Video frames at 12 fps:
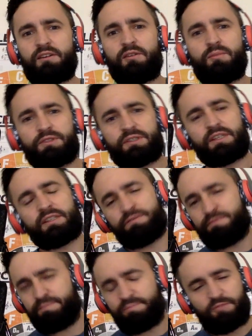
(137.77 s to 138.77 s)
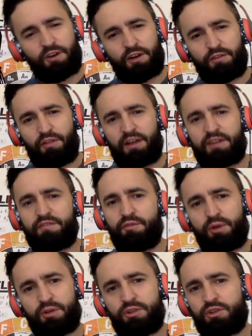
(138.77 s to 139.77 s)
very reflective of
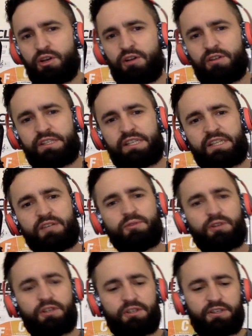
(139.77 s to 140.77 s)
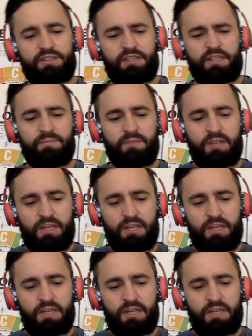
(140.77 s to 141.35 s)
what you'd call a D chord on your guitar.